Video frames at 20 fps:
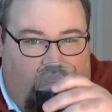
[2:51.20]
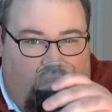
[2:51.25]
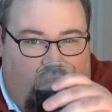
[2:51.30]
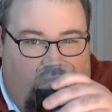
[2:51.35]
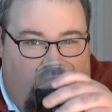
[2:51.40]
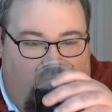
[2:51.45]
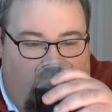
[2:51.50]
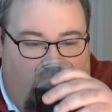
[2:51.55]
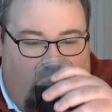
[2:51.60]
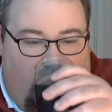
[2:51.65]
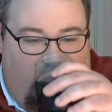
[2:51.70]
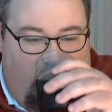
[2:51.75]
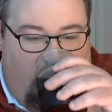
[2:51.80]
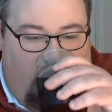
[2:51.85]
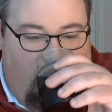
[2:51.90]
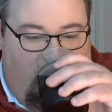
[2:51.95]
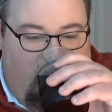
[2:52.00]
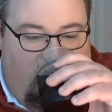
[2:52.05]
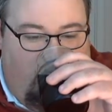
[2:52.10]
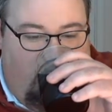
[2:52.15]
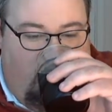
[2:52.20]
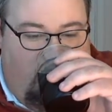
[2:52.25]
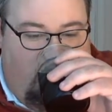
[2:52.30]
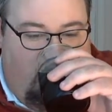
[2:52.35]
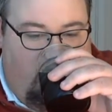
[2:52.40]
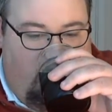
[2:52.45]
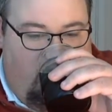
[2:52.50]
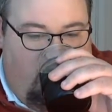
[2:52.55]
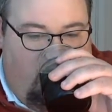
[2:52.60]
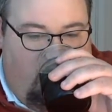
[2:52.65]

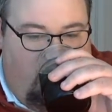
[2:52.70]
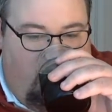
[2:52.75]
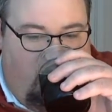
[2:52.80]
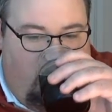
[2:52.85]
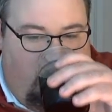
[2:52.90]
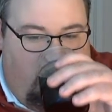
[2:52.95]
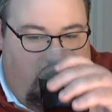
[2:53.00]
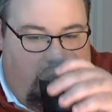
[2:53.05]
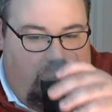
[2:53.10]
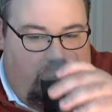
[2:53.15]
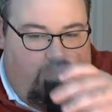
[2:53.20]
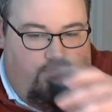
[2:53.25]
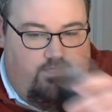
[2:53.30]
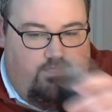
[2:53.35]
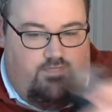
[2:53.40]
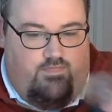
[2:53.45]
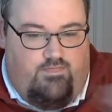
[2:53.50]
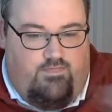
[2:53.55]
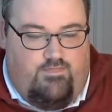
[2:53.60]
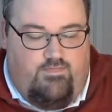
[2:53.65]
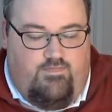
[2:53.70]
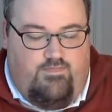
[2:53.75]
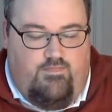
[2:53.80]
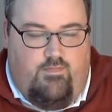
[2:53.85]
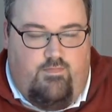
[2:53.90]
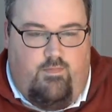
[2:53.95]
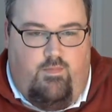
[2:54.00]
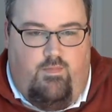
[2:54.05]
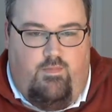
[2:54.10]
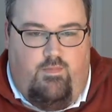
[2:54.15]

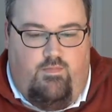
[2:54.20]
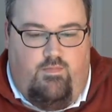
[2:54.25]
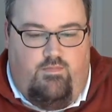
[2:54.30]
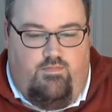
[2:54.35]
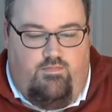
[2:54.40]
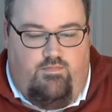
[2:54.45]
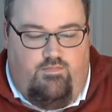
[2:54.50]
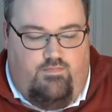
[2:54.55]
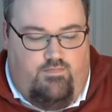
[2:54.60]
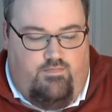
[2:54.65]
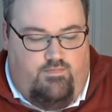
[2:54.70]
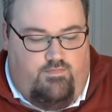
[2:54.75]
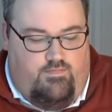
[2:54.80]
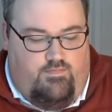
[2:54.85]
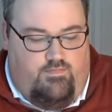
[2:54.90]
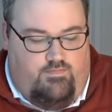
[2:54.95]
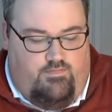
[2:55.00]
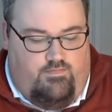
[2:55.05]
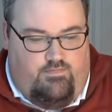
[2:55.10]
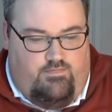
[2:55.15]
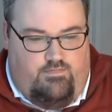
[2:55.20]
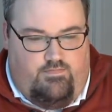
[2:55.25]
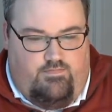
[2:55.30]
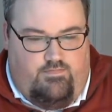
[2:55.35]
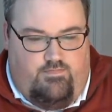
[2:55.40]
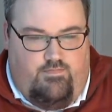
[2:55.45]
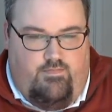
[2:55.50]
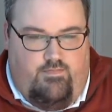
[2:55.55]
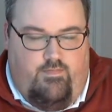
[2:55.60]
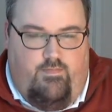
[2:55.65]

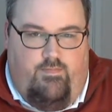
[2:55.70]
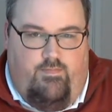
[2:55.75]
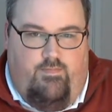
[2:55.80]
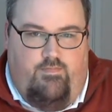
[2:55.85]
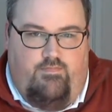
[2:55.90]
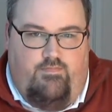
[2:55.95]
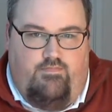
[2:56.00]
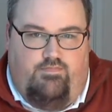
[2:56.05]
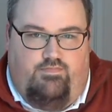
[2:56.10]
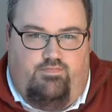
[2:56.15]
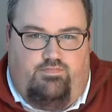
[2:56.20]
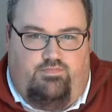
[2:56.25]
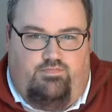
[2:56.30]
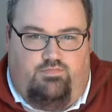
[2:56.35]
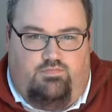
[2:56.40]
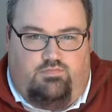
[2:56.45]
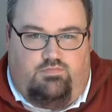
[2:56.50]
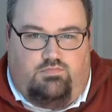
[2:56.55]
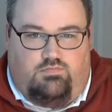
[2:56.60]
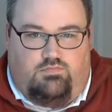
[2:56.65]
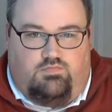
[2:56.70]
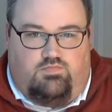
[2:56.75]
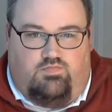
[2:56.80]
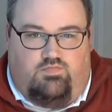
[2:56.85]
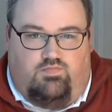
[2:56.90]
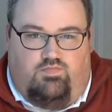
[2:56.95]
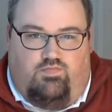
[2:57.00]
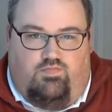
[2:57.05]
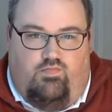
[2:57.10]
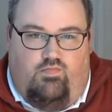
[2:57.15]

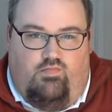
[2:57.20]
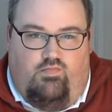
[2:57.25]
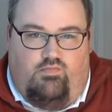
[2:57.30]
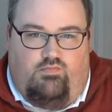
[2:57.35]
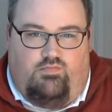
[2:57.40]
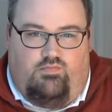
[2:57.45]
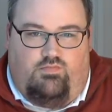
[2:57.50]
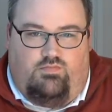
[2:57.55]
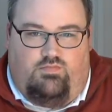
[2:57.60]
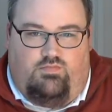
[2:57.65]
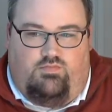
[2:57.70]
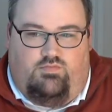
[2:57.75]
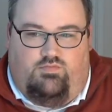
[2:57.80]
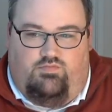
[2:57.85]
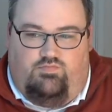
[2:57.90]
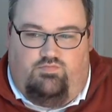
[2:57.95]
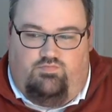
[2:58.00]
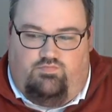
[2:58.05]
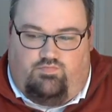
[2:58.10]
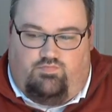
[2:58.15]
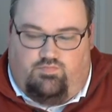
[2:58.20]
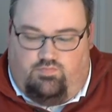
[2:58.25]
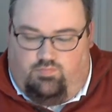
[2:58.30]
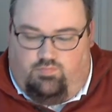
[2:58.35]
(silence)